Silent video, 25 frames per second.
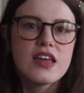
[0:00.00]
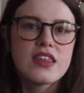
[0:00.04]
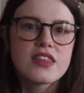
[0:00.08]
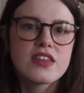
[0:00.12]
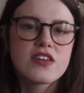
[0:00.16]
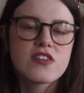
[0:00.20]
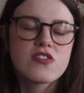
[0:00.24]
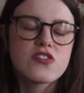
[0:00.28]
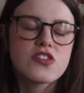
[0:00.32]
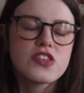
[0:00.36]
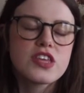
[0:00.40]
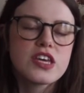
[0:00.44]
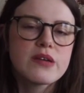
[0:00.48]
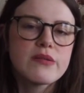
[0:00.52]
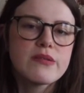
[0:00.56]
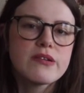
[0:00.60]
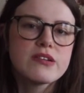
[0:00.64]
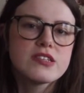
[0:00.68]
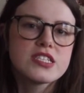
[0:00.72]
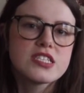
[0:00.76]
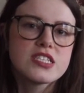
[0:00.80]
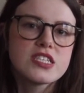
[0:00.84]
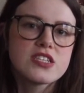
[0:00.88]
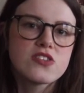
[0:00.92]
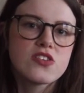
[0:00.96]
The other thing
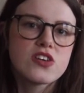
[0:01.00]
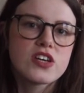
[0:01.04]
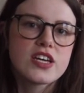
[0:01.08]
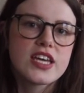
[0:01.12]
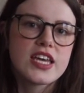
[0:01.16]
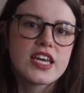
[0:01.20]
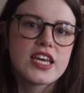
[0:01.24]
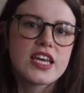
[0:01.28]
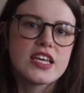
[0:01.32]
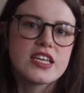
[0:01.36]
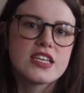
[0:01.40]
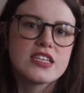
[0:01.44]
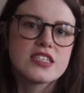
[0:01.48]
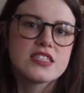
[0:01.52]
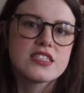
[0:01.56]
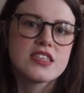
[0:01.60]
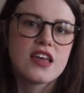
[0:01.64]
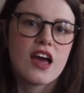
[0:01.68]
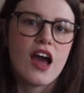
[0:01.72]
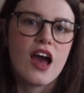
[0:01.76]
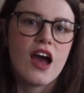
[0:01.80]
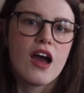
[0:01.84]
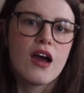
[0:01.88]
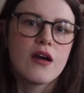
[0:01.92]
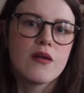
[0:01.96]
about Disney Look is
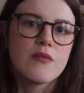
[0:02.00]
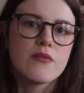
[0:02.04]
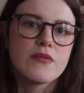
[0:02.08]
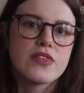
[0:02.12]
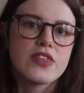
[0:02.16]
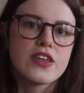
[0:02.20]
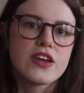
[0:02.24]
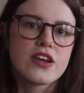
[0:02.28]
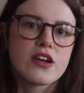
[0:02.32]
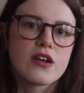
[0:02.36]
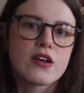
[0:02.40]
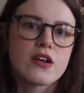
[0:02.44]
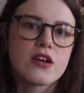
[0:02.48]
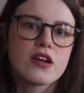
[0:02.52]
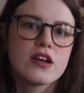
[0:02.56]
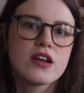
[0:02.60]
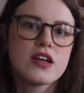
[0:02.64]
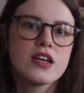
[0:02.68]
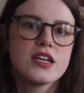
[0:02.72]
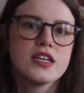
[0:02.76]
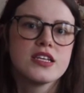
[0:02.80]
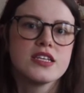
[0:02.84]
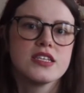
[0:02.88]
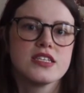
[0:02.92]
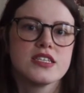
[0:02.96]
their
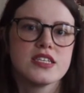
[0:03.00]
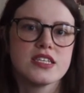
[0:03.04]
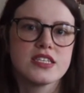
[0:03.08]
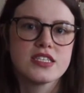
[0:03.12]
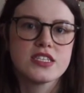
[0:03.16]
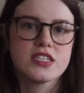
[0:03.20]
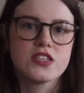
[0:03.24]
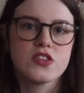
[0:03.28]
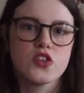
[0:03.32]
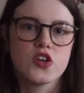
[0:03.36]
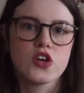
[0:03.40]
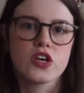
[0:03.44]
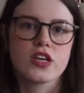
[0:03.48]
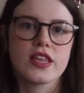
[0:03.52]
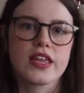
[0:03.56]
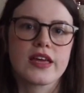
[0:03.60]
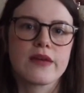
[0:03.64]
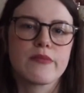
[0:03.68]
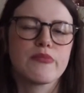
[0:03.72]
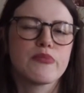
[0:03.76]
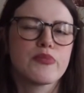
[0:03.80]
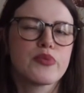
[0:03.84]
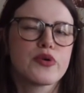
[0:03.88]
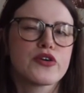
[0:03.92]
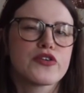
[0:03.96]
Disney Look
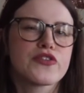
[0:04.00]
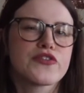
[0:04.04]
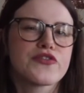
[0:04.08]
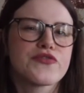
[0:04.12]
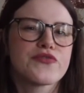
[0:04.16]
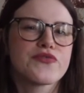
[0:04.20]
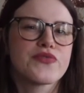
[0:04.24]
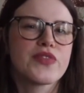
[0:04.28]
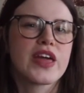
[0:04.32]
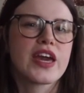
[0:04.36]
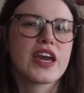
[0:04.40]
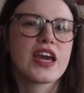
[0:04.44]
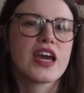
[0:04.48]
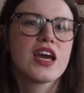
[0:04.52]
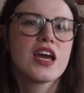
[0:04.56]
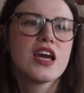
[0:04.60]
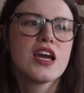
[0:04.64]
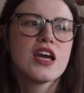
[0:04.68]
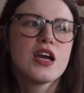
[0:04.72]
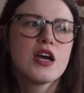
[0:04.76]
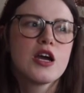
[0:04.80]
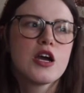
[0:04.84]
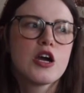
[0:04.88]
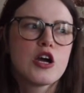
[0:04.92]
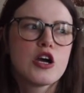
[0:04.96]
like
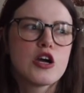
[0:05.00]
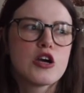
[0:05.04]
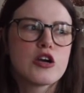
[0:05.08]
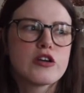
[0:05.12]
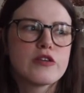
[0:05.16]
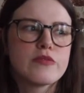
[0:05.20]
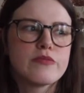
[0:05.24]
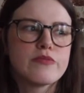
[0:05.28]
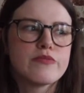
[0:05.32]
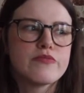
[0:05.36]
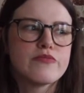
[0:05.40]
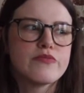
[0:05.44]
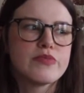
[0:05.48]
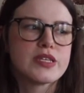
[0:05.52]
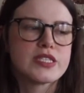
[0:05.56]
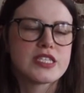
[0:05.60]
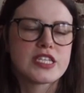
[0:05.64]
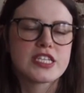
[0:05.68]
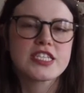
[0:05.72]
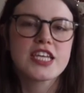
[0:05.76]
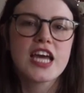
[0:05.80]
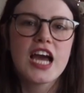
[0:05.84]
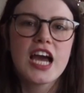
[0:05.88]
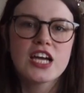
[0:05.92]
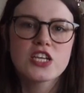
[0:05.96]

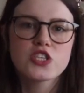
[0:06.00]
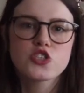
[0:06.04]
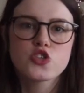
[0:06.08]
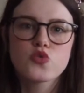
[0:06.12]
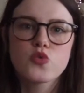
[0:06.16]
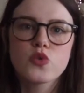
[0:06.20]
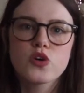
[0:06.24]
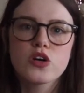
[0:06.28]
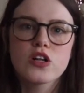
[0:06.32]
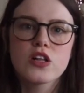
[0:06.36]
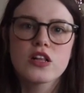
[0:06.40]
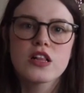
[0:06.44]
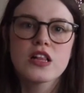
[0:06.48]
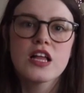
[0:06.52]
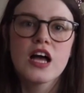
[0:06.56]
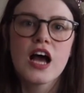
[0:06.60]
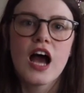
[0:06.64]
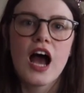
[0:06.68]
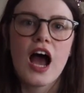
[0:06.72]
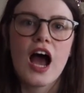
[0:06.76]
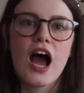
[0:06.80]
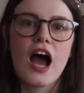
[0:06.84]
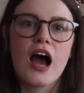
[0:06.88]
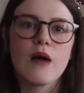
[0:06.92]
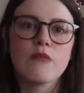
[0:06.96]
business casual,
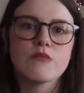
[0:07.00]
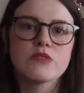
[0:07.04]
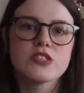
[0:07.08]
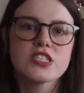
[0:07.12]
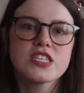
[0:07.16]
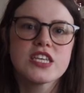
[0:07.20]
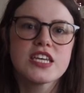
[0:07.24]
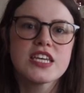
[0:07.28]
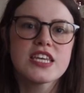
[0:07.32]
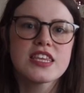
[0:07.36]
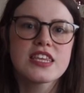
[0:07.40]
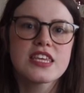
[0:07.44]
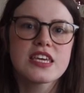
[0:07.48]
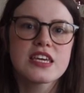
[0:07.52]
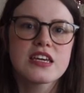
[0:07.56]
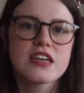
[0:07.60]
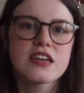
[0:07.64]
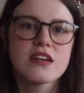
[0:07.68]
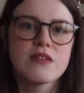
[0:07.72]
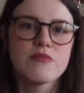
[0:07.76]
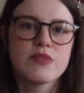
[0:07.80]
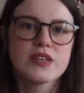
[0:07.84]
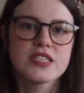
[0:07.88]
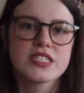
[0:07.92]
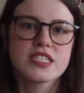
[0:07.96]
just
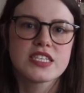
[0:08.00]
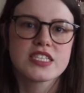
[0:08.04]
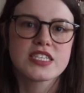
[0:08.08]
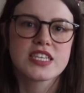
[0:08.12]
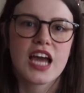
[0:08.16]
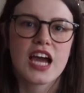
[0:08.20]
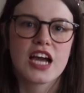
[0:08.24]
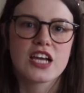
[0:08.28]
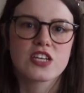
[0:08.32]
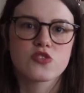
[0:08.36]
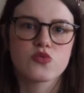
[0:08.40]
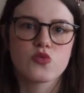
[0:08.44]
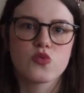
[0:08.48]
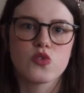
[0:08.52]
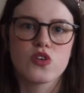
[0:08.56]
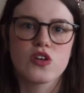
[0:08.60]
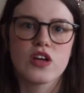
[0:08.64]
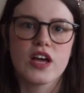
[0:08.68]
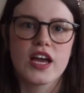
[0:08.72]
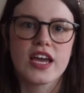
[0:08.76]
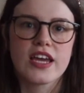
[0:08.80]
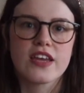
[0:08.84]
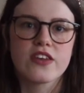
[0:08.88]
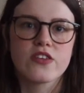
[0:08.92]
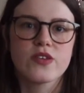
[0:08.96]
anything business
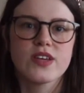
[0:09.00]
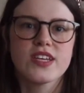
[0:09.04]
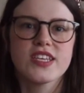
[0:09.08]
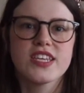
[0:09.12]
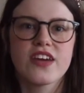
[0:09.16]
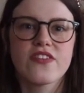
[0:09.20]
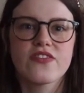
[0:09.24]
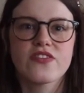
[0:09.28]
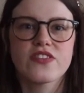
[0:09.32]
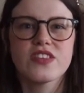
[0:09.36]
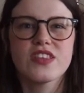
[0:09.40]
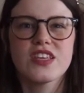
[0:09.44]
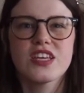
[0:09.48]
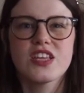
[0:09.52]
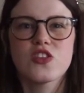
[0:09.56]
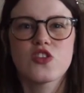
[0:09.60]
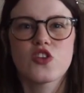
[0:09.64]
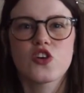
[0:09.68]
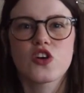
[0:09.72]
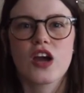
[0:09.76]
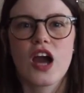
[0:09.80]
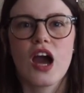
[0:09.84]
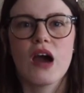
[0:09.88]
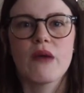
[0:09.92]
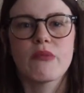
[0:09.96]
casual, and you can definitely
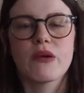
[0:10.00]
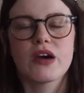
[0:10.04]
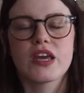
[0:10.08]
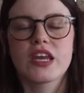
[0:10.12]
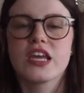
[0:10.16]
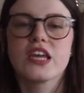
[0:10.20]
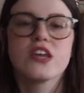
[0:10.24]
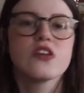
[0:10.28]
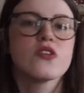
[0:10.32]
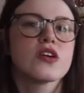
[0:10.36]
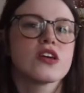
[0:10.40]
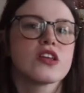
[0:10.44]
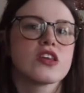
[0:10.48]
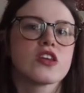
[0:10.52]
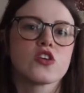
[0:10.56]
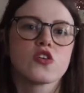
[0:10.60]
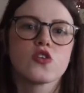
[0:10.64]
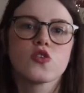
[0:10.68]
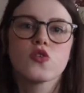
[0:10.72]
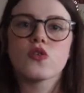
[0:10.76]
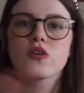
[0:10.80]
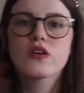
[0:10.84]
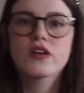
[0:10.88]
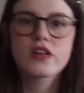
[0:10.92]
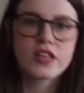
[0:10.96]
look up on it. You can
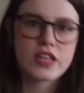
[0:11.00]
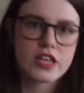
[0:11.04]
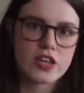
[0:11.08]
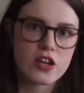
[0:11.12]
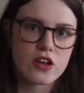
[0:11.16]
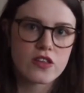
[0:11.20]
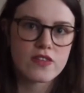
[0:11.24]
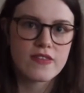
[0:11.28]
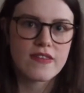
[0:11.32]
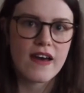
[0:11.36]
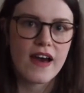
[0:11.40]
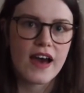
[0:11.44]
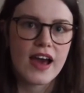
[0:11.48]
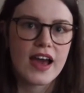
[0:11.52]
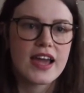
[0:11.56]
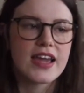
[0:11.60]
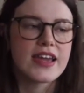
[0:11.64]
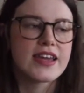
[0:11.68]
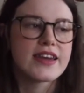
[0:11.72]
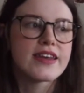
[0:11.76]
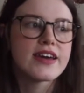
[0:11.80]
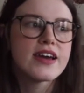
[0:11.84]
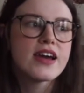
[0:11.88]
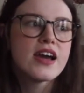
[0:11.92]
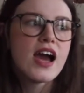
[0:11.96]
Google it
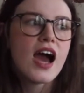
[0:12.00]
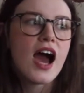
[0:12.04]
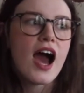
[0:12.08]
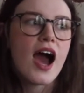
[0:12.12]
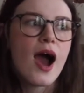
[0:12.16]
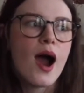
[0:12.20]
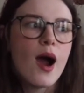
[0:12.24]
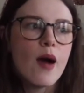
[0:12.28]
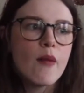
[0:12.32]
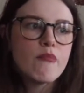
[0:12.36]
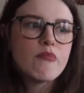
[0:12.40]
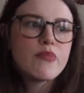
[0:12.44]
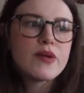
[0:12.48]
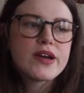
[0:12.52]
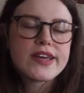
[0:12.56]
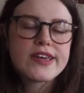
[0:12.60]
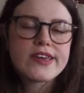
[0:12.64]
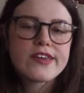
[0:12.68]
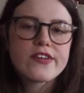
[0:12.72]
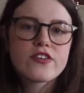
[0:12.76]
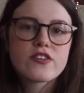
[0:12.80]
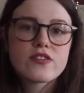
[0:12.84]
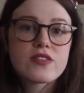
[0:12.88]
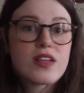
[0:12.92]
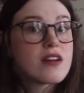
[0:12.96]
online,
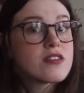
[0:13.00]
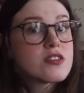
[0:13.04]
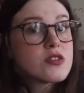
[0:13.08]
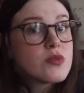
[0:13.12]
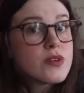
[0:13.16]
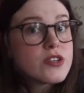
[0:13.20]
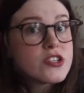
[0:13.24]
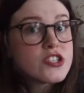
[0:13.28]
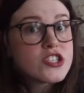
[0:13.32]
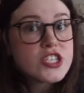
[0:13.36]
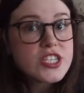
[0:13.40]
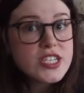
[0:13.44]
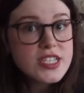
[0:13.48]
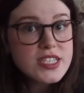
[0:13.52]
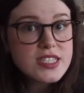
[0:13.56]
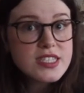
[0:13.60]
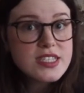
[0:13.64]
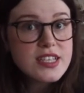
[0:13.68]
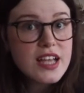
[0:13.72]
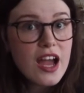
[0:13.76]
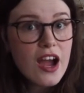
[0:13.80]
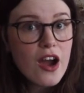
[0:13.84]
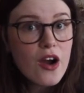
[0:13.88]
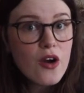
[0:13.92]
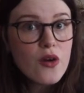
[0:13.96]
but you're allowed to wear jeans
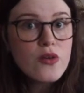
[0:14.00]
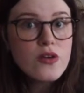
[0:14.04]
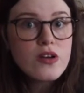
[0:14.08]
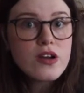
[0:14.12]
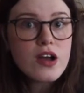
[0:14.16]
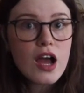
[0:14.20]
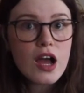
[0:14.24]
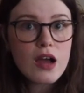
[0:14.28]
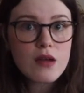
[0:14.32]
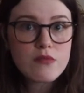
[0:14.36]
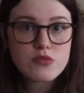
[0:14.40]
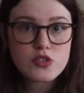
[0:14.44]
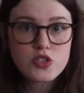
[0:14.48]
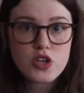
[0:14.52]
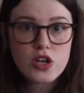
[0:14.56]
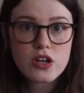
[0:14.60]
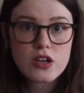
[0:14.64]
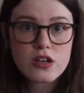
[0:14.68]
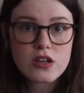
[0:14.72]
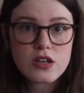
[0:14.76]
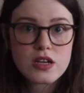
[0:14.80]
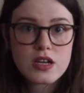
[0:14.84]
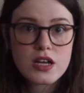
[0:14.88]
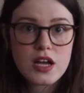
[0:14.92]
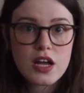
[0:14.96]
now,
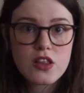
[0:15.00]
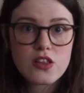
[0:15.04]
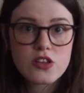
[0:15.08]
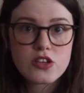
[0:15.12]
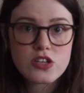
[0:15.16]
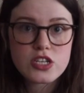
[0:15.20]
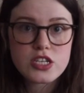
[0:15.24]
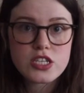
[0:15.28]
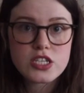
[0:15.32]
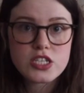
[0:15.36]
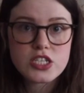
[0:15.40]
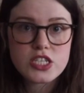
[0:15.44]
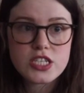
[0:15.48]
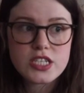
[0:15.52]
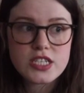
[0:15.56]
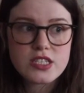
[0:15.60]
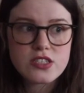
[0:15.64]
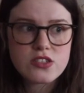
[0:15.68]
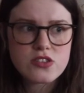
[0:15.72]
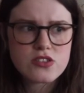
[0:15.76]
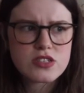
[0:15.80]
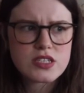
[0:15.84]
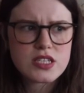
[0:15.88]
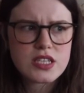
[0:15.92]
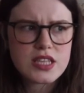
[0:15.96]
dark colored
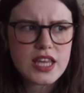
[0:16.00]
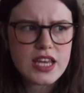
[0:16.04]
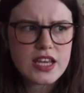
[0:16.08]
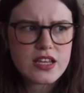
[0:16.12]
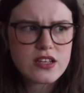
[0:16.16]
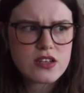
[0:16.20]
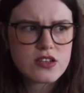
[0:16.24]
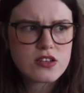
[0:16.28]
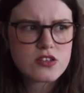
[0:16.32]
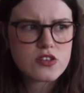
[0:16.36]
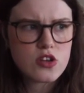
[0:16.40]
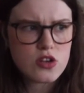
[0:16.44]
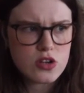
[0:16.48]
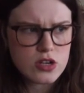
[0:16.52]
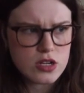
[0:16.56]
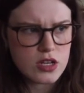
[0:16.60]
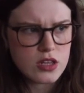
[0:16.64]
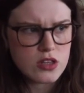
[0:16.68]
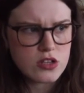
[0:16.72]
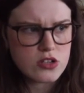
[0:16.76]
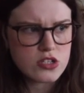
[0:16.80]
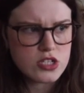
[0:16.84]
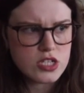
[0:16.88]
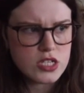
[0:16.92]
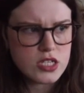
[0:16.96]
jeans, or is it like dark
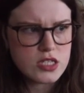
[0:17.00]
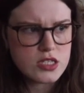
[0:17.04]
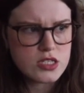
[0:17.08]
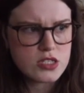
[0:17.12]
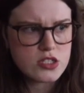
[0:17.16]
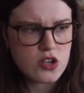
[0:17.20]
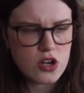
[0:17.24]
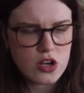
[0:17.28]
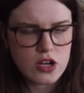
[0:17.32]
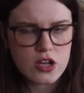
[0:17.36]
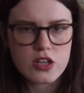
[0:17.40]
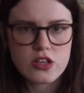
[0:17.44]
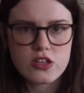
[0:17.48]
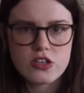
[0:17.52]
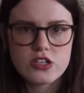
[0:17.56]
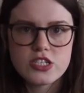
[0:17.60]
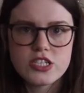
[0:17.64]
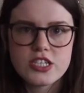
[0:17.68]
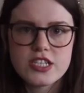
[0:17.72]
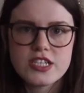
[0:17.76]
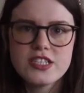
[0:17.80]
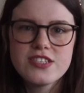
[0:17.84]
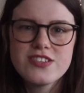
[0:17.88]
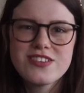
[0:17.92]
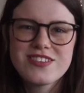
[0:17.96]
colored jeans? Dark colored
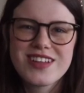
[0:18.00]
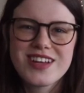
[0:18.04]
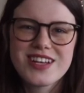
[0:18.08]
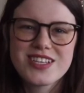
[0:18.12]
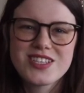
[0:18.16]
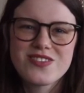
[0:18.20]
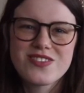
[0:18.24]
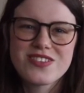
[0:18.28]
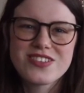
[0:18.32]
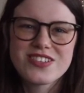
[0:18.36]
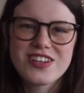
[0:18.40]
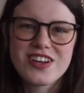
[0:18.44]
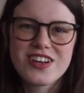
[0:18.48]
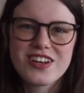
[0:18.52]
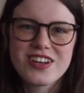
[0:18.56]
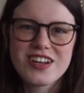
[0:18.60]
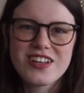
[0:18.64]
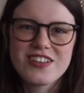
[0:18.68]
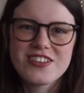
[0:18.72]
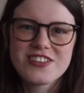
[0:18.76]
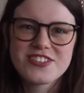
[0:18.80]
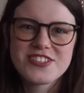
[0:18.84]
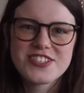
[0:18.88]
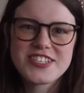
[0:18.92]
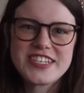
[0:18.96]
jeans. You're allowed to wear dark
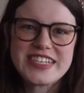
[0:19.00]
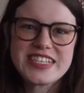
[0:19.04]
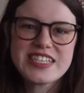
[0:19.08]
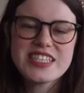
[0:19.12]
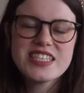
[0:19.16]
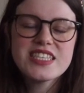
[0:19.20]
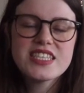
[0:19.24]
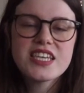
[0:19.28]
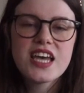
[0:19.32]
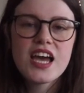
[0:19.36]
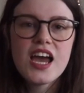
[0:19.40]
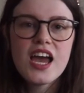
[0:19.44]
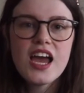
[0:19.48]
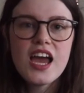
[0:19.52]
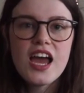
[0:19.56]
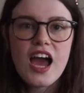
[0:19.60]
colored jeans.